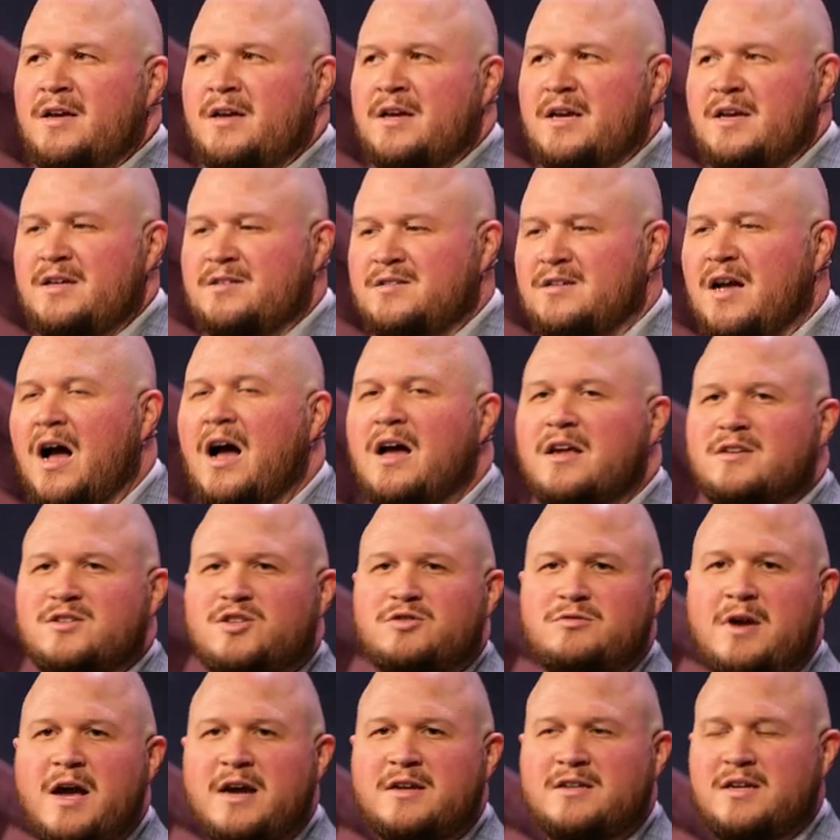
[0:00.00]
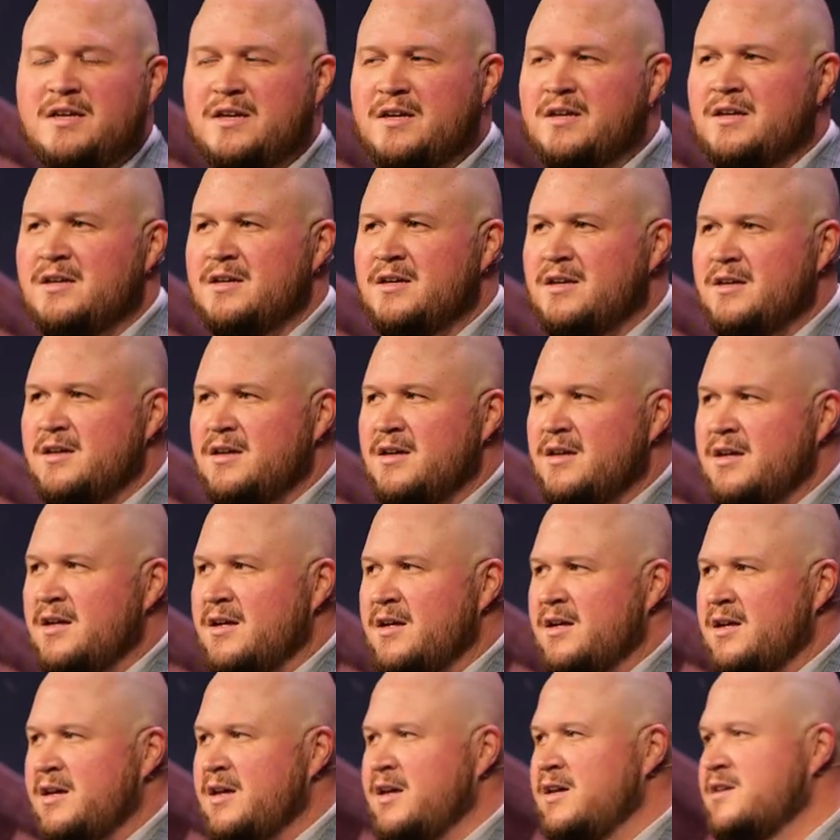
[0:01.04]
He's not directing
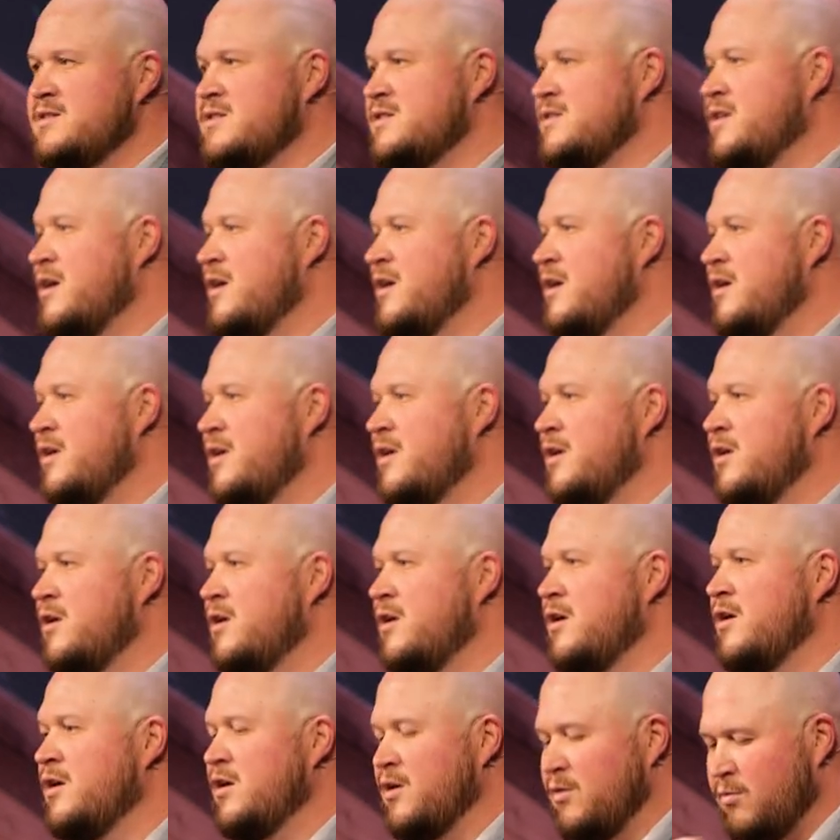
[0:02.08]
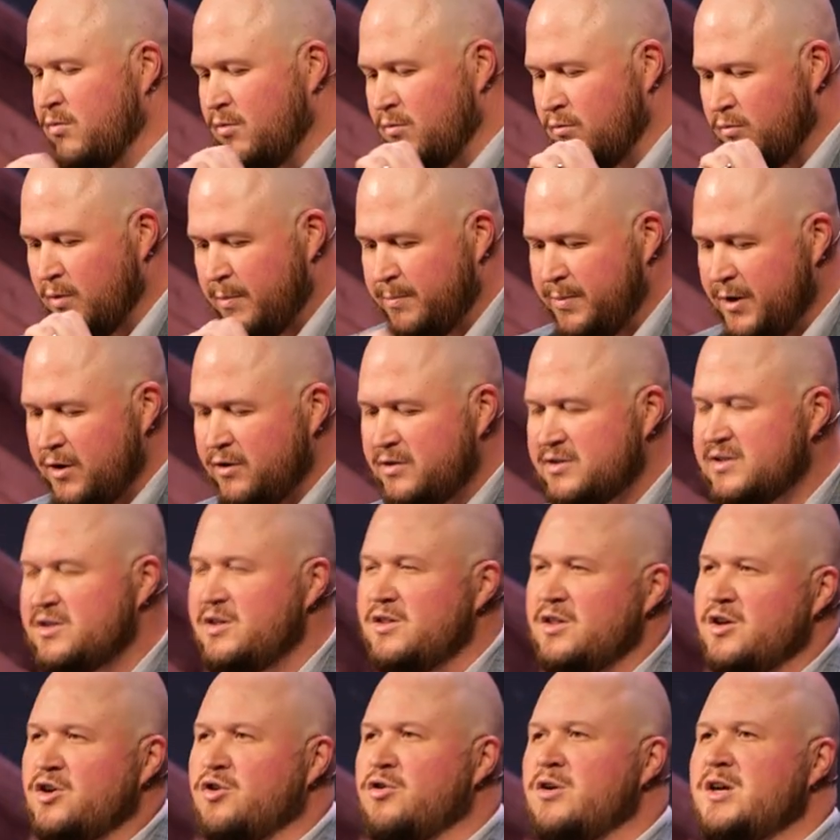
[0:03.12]
his rebukes
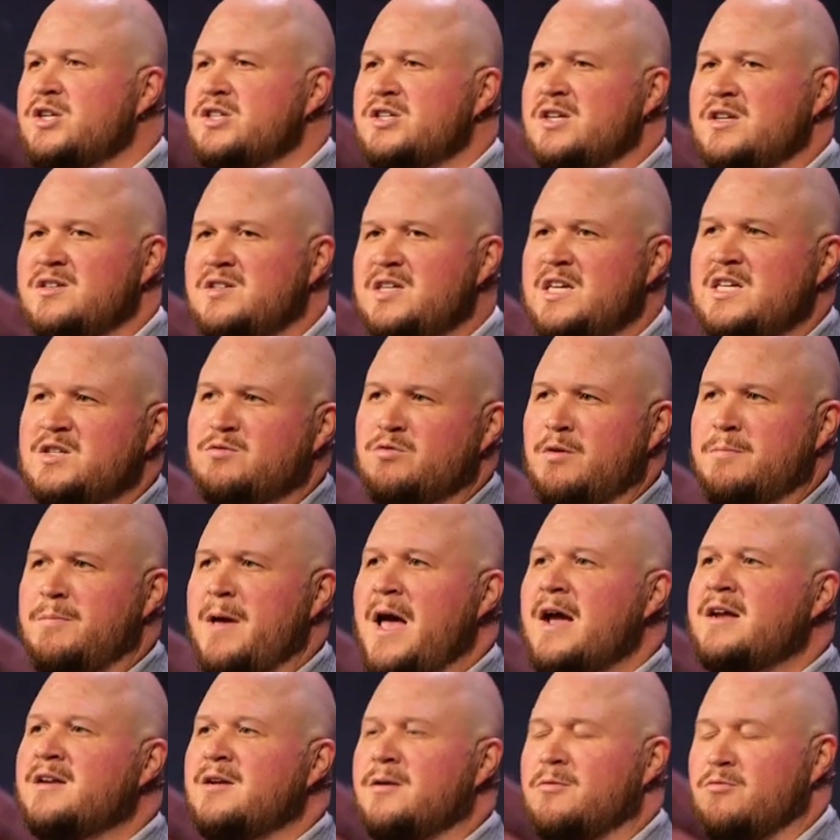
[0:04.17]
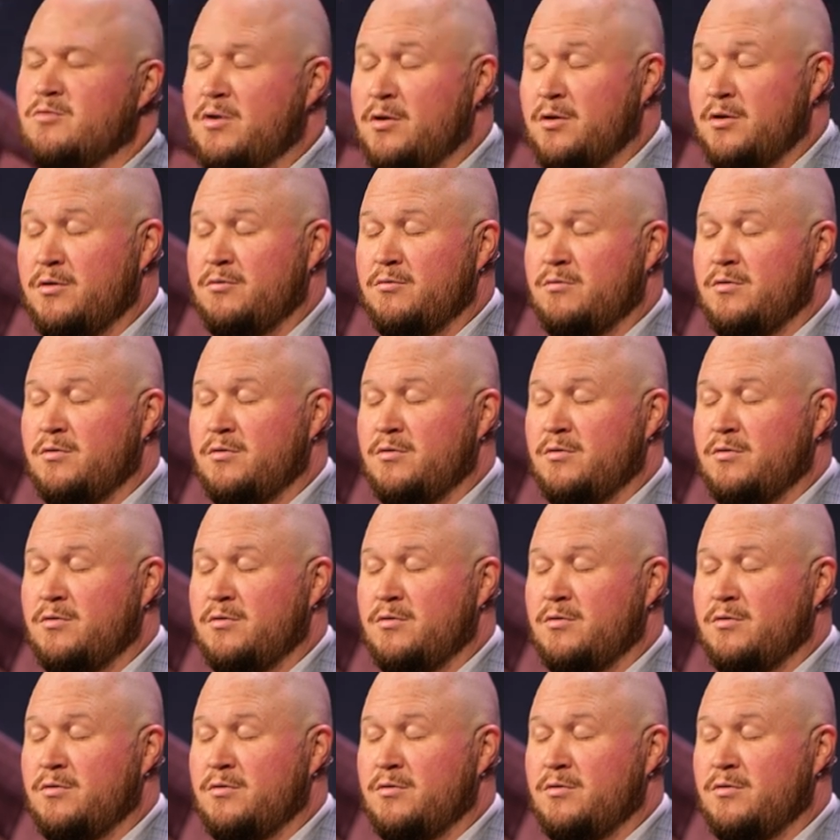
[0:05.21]
to the Christians, he's rebe- re-